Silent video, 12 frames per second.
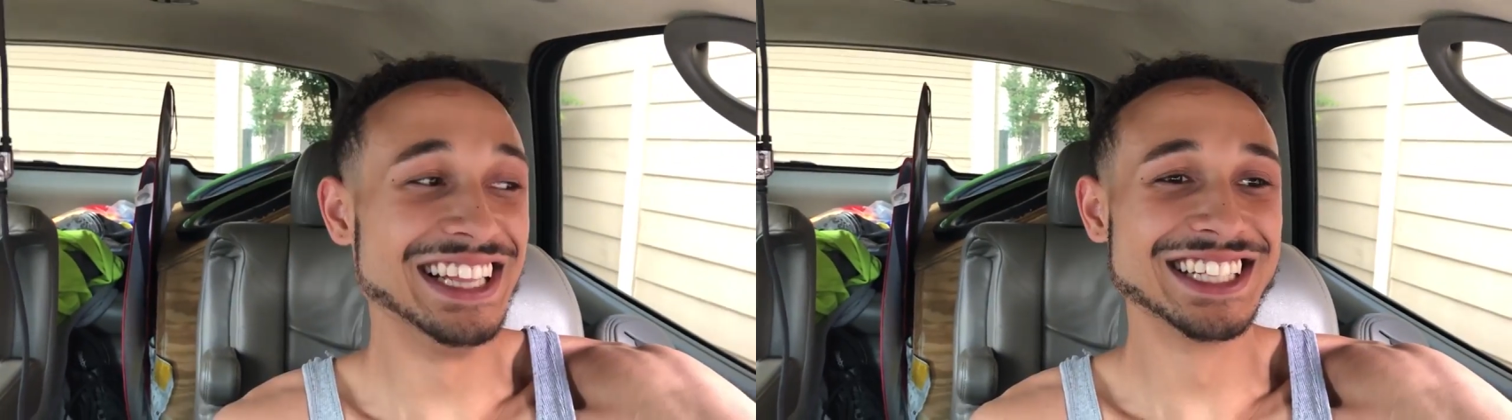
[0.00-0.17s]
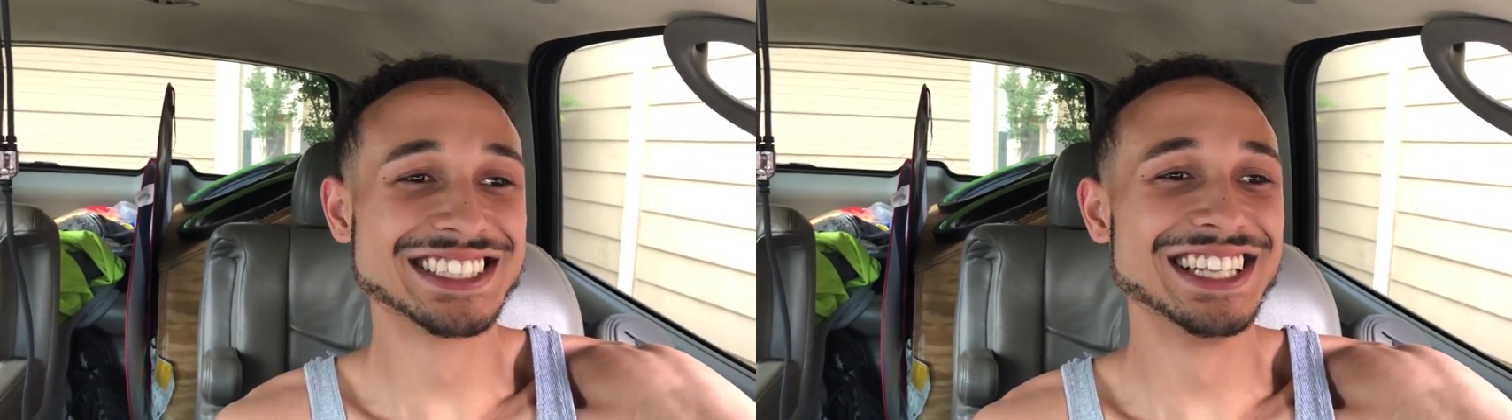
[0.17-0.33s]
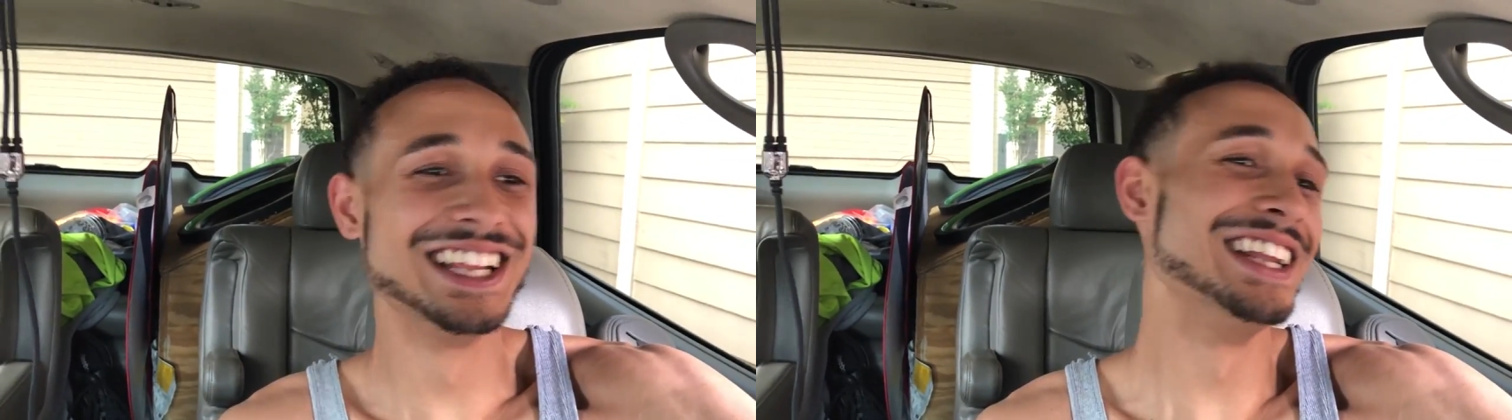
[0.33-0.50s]
He
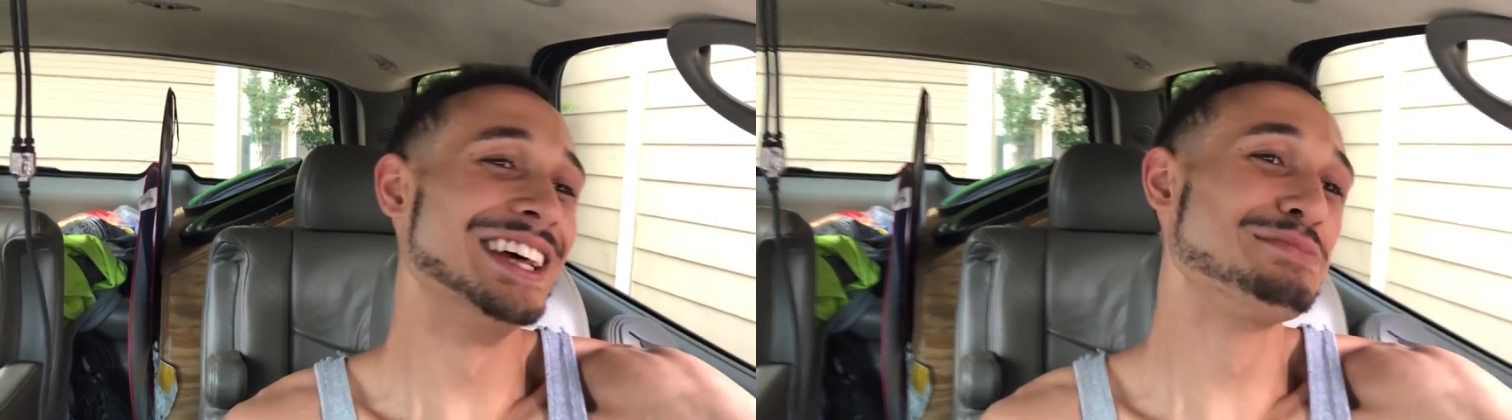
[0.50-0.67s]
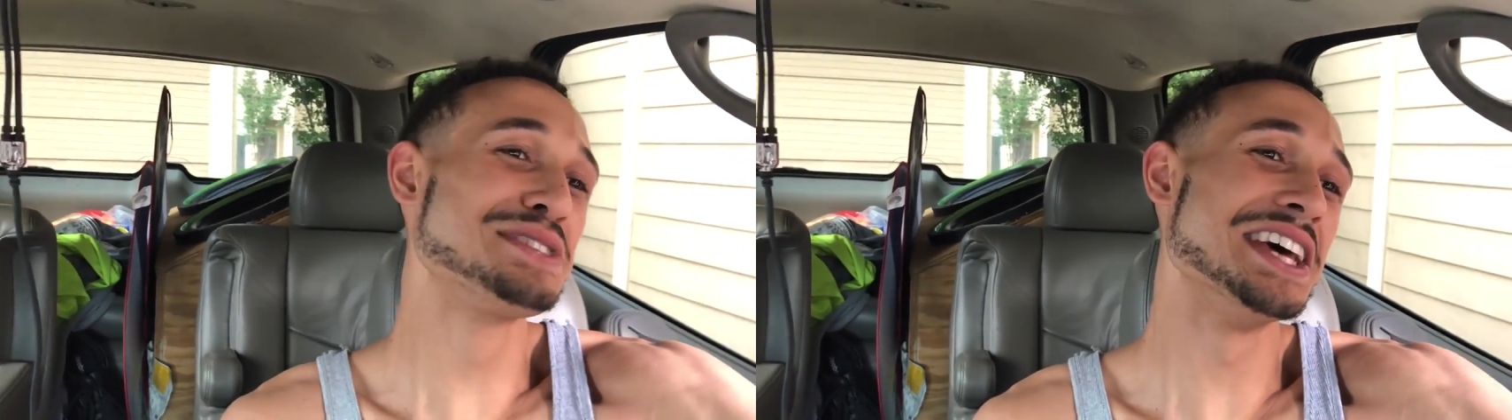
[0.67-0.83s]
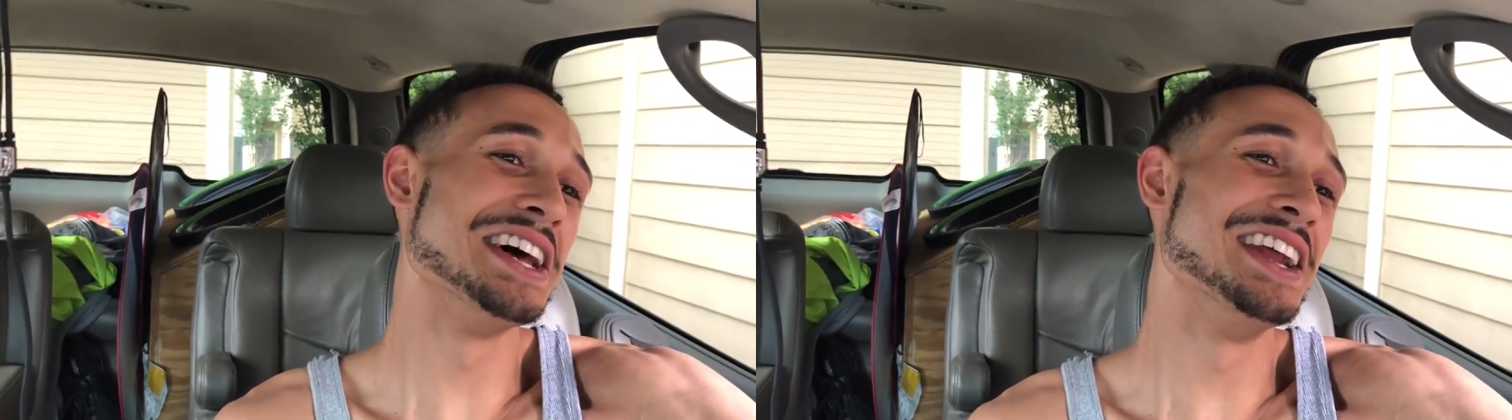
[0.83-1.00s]
looks a little
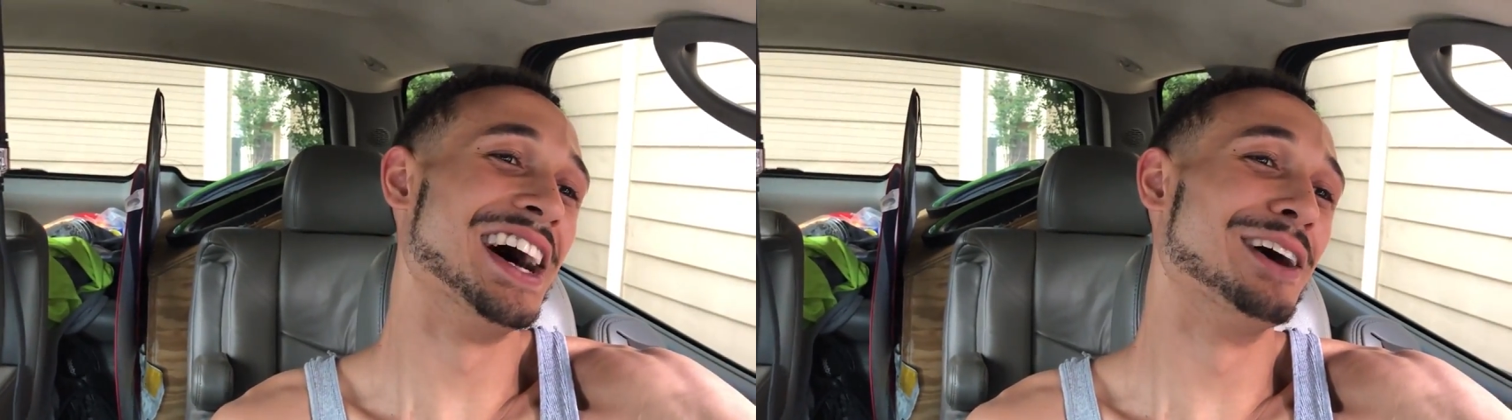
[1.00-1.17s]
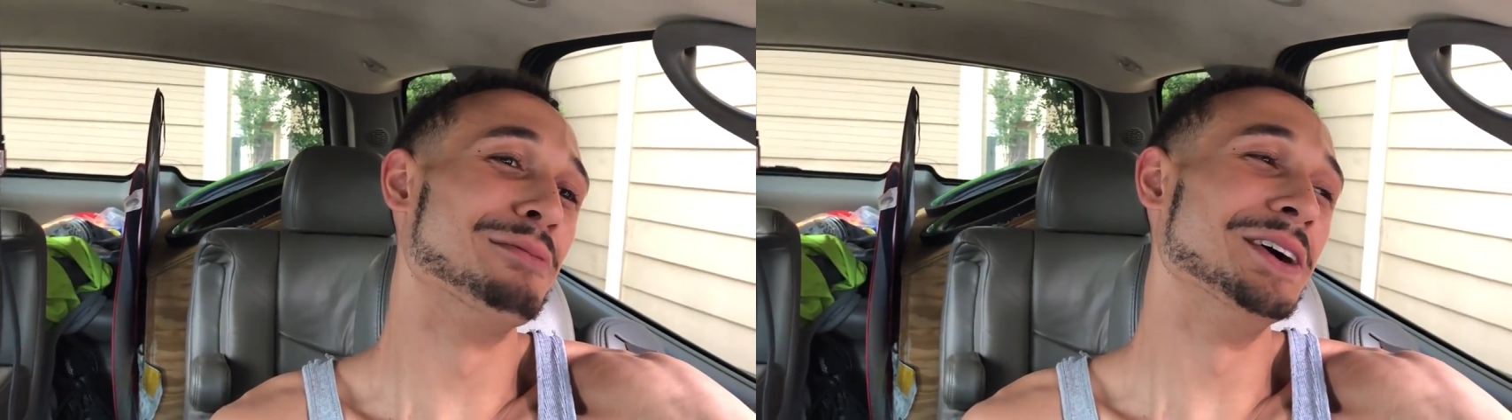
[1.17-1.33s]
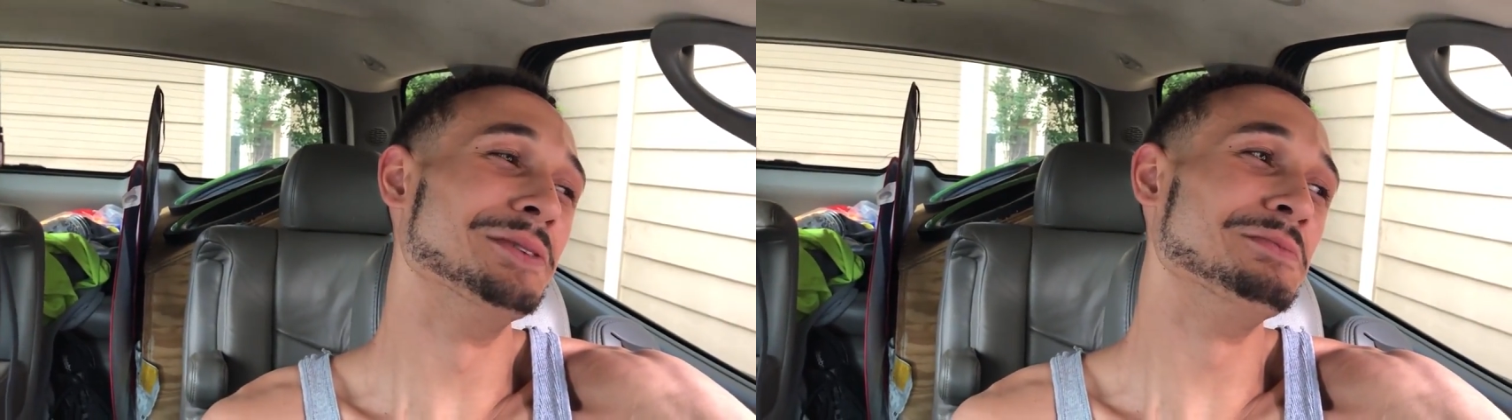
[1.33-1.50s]
upset
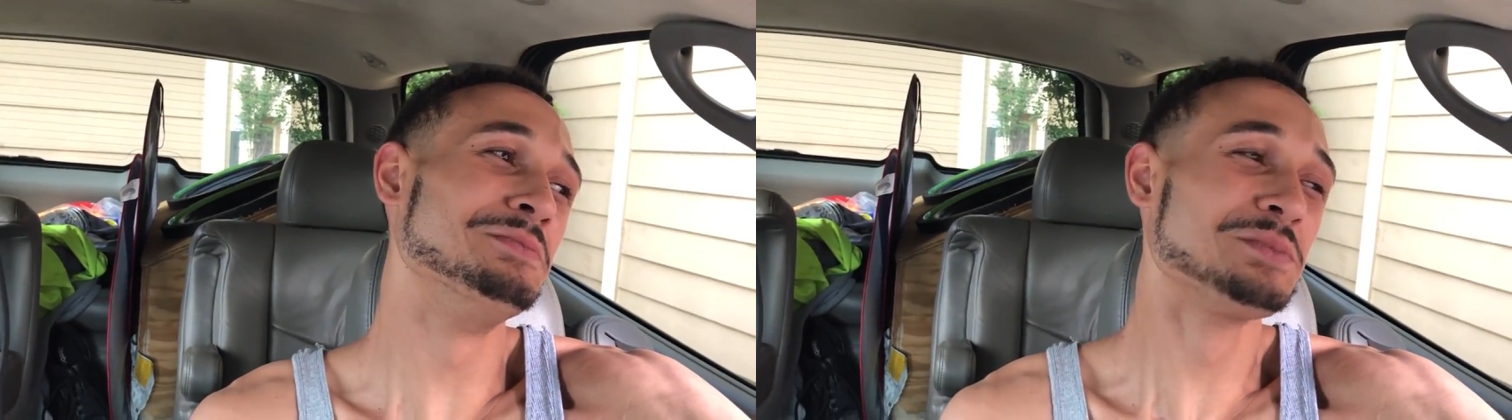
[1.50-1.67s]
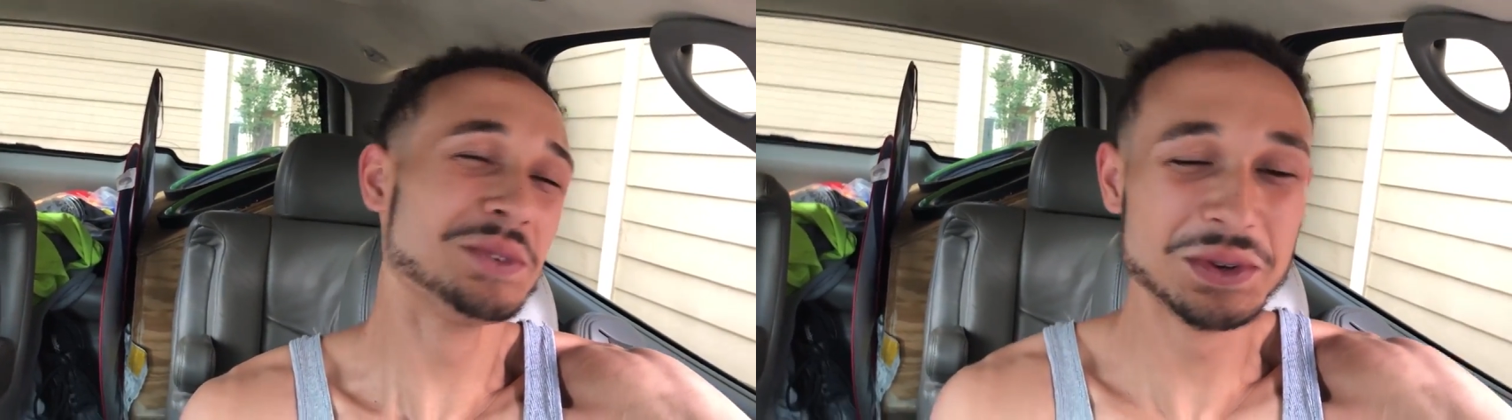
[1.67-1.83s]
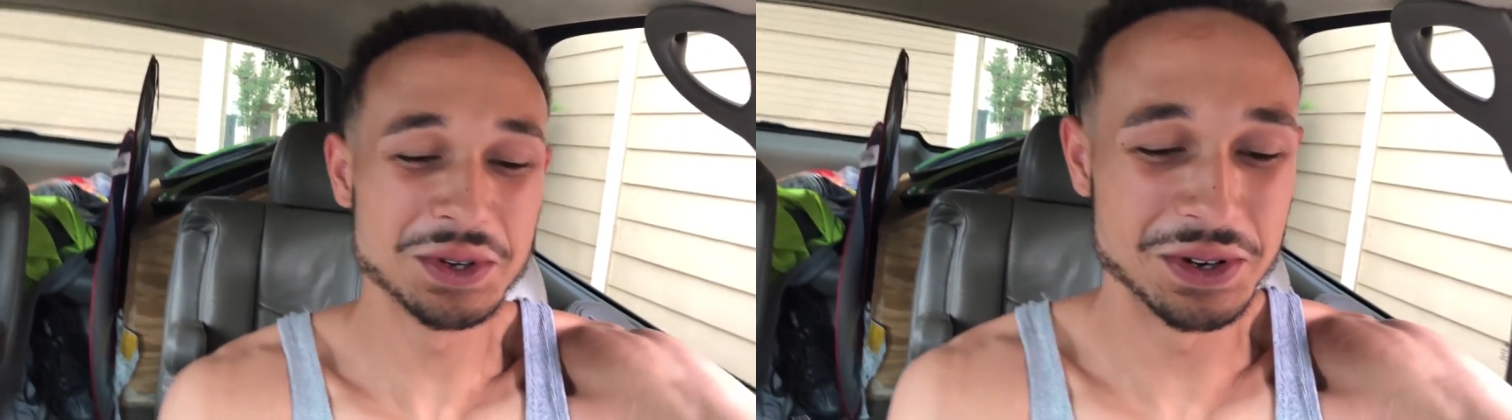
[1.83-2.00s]
now, but
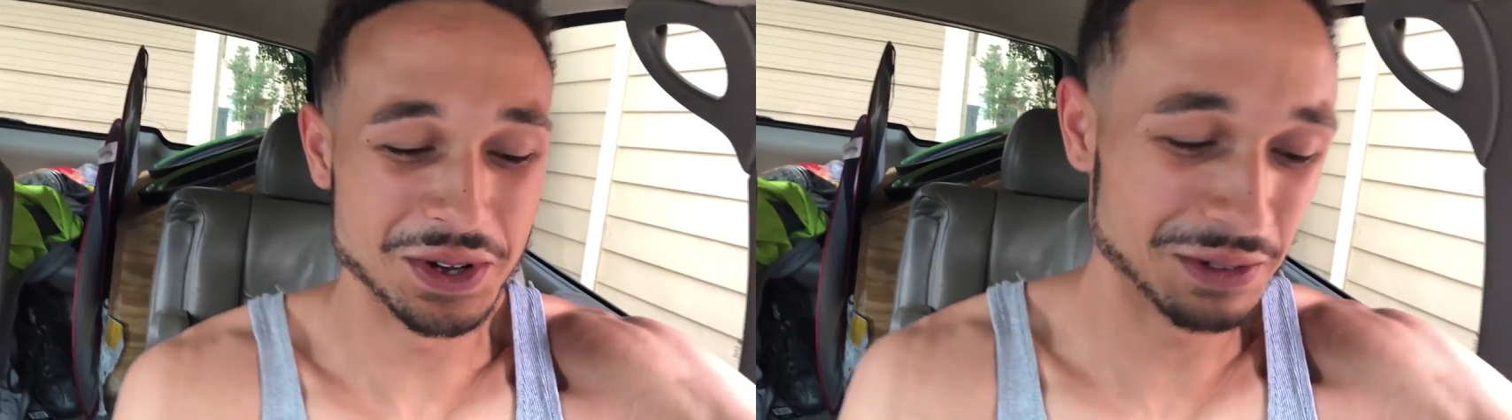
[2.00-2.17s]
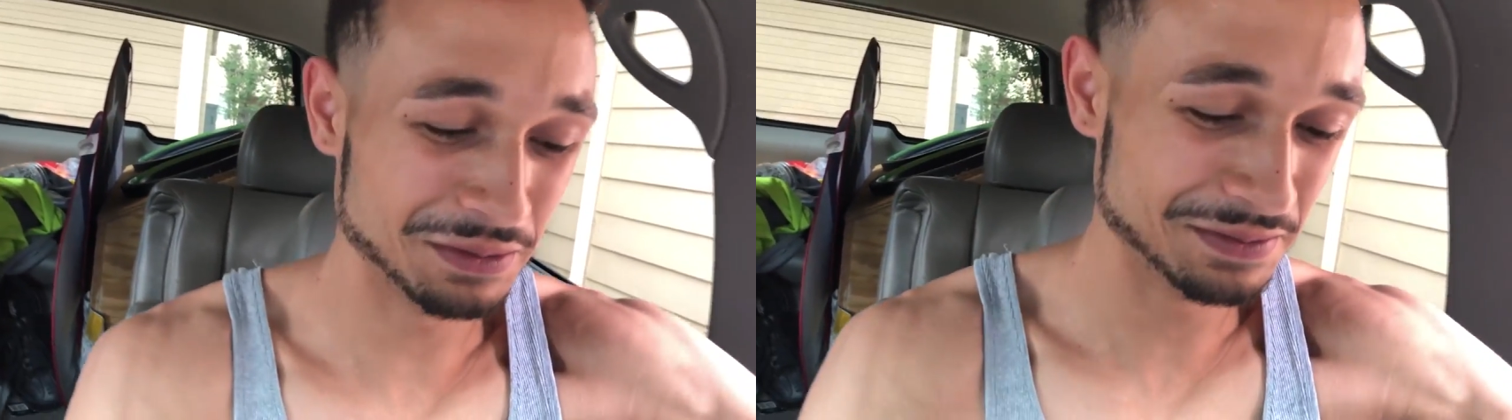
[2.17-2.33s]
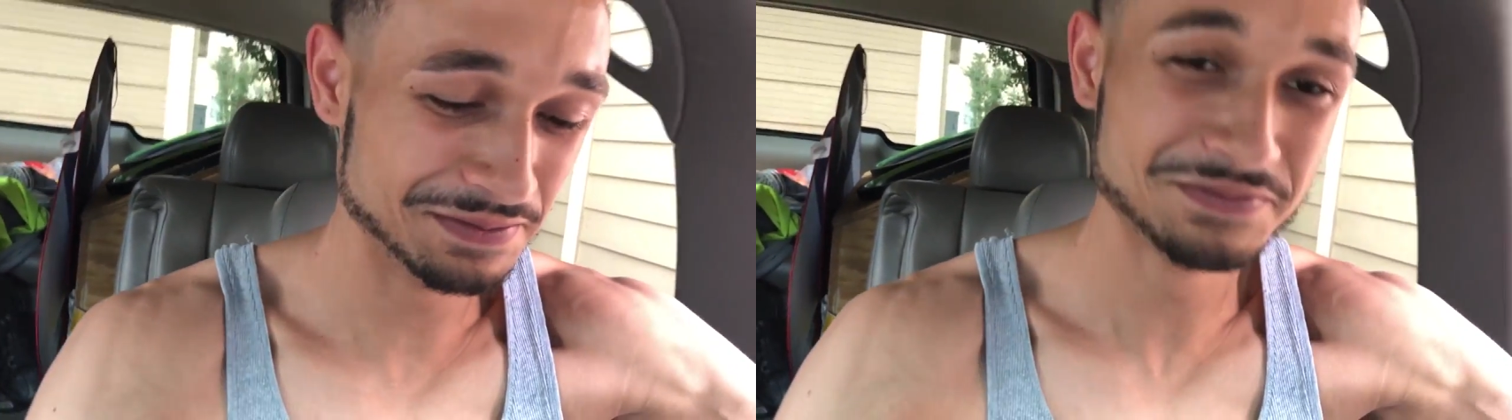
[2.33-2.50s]
you know.